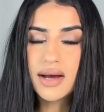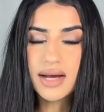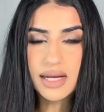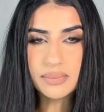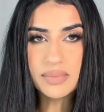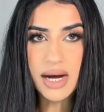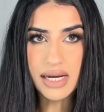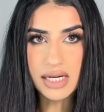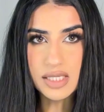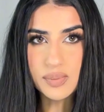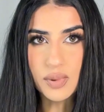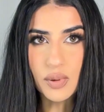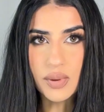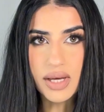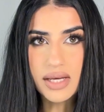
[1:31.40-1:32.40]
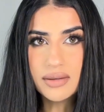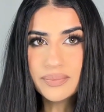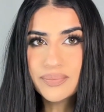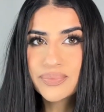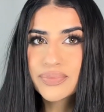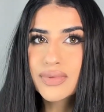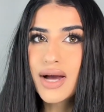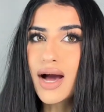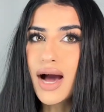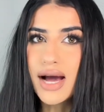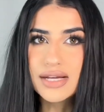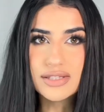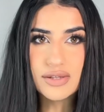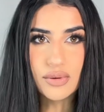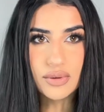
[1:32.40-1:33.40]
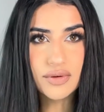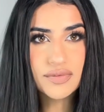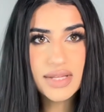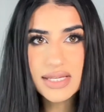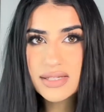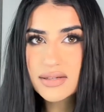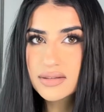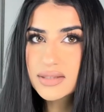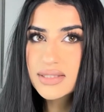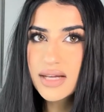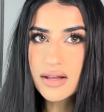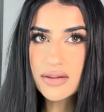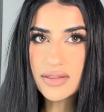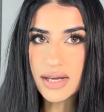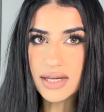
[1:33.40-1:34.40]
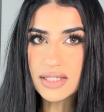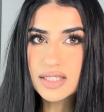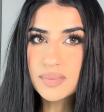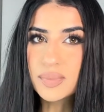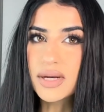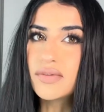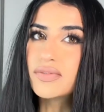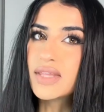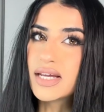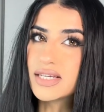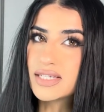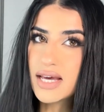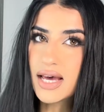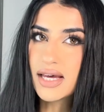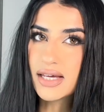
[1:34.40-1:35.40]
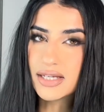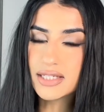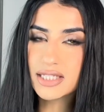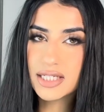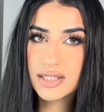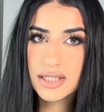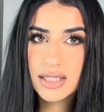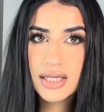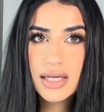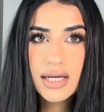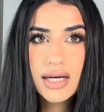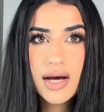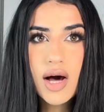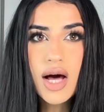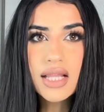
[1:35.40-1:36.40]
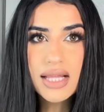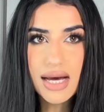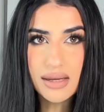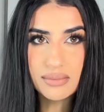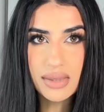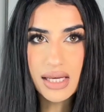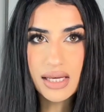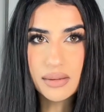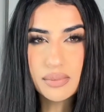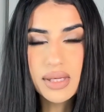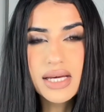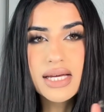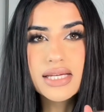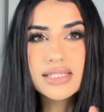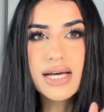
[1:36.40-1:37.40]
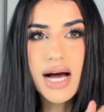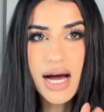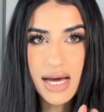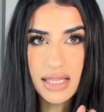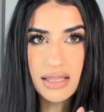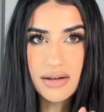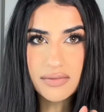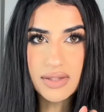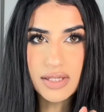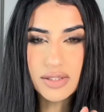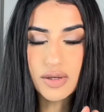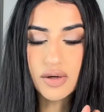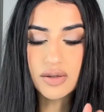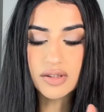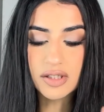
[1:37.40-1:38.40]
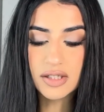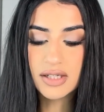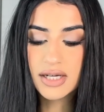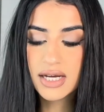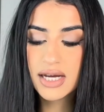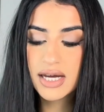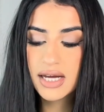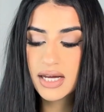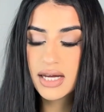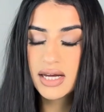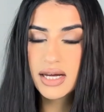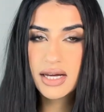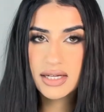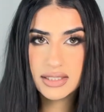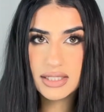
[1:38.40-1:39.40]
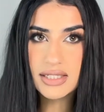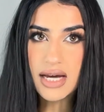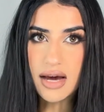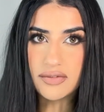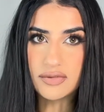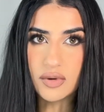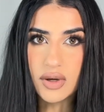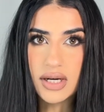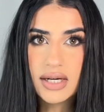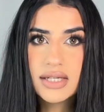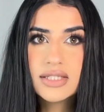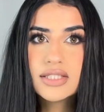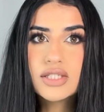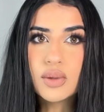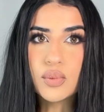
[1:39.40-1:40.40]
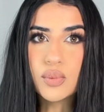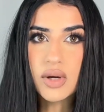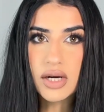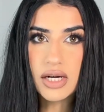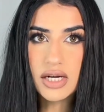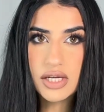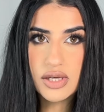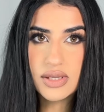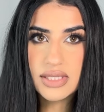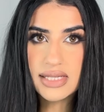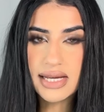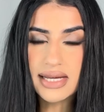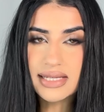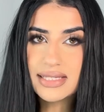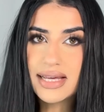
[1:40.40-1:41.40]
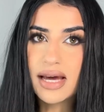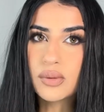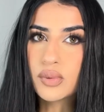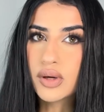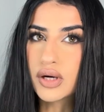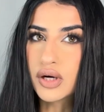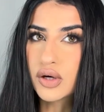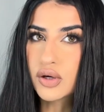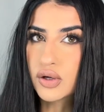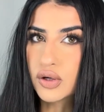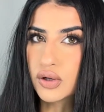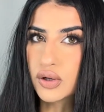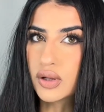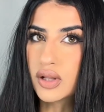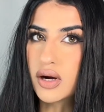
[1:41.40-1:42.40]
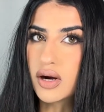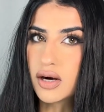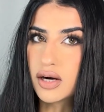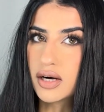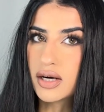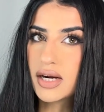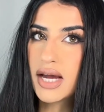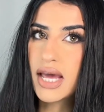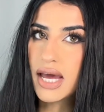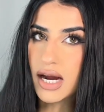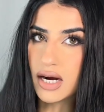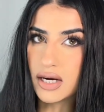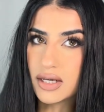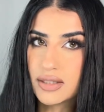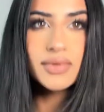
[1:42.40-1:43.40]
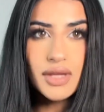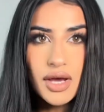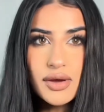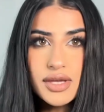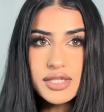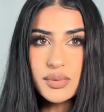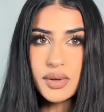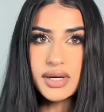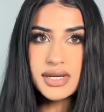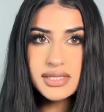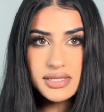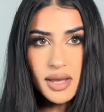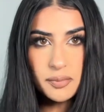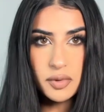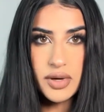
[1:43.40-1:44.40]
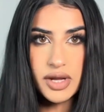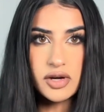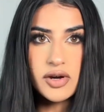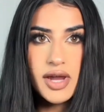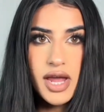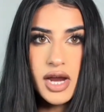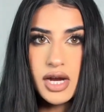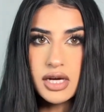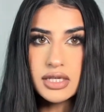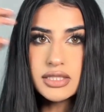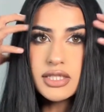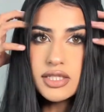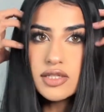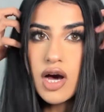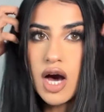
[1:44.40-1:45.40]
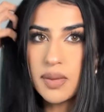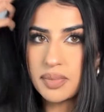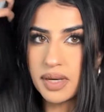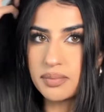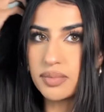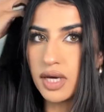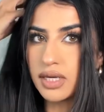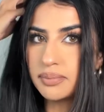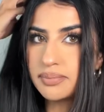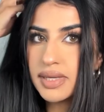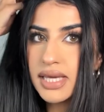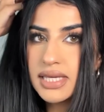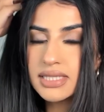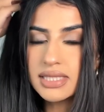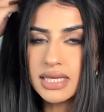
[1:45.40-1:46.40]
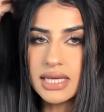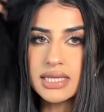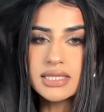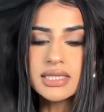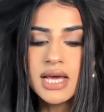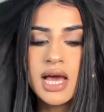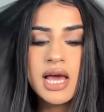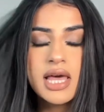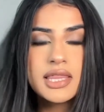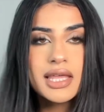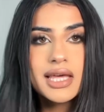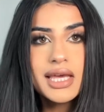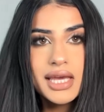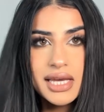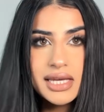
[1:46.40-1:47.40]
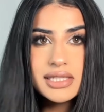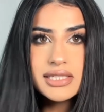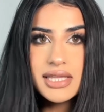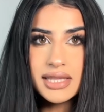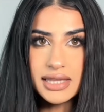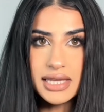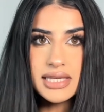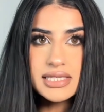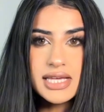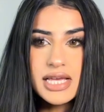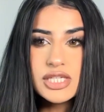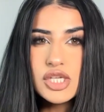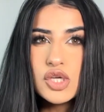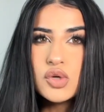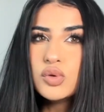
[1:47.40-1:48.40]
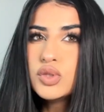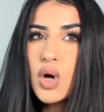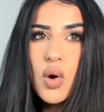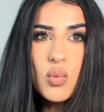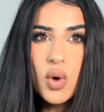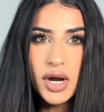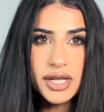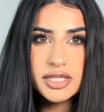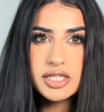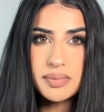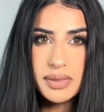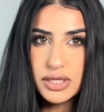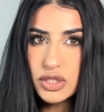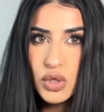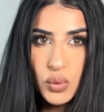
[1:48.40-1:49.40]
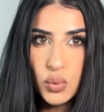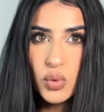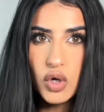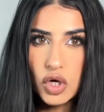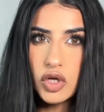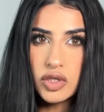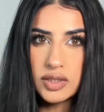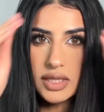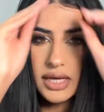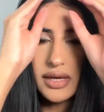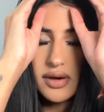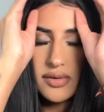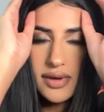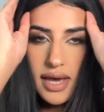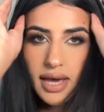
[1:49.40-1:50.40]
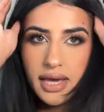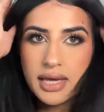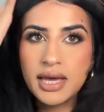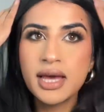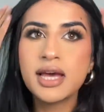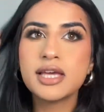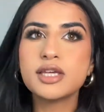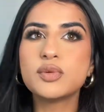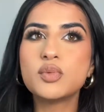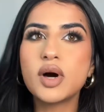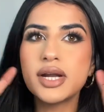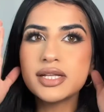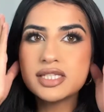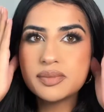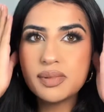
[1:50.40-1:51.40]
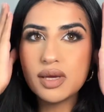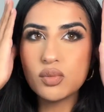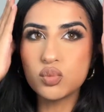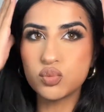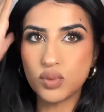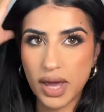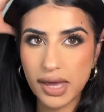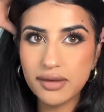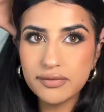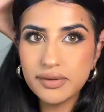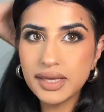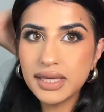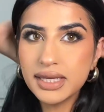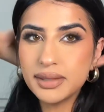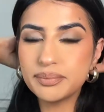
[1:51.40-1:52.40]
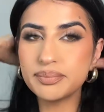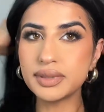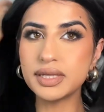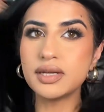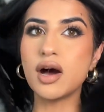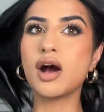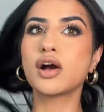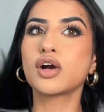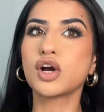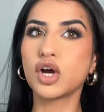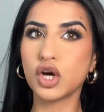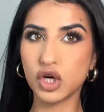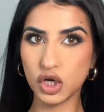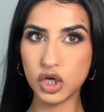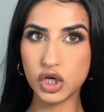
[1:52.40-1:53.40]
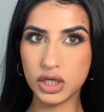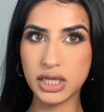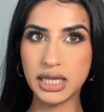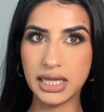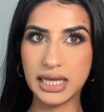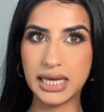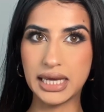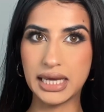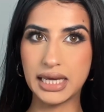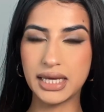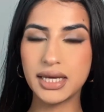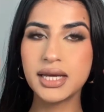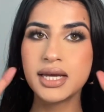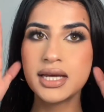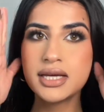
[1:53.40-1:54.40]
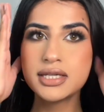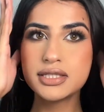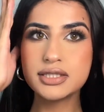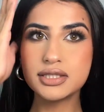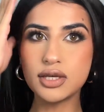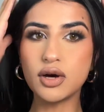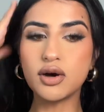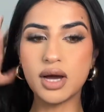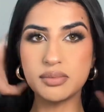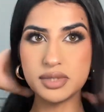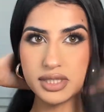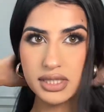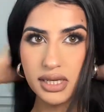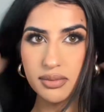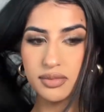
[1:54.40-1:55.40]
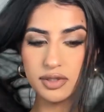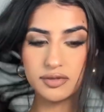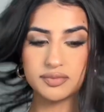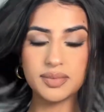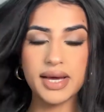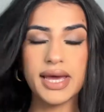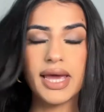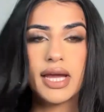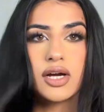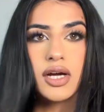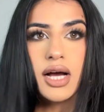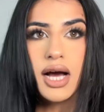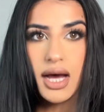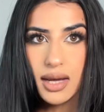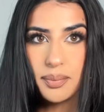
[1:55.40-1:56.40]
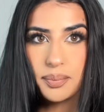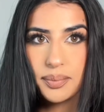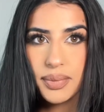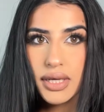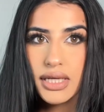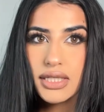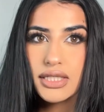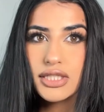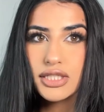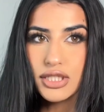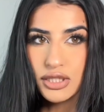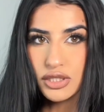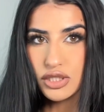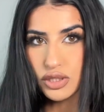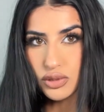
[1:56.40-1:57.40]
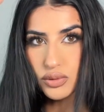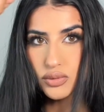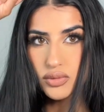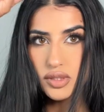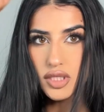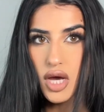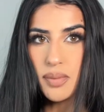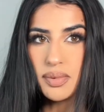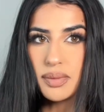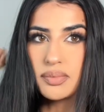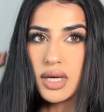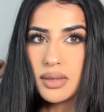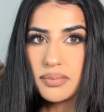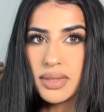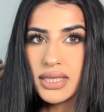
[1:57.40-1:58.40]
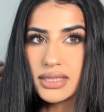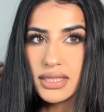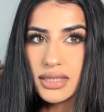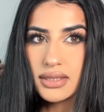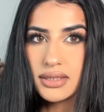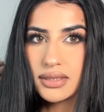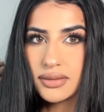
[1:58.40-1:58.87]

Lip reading: Mine is broken. I don't know if they still sell this, but if they did, holla at me because I love this curler to die for. So we're gonna use this and we're gonna curl our hair. Okay, so we're gonna separate our hair to top and bottom pieces. The key to this is you don't want it to be too curly, okay? You want it to be wavy, but not curly. So I'm just gonna move my hair up into top and bottom pieces.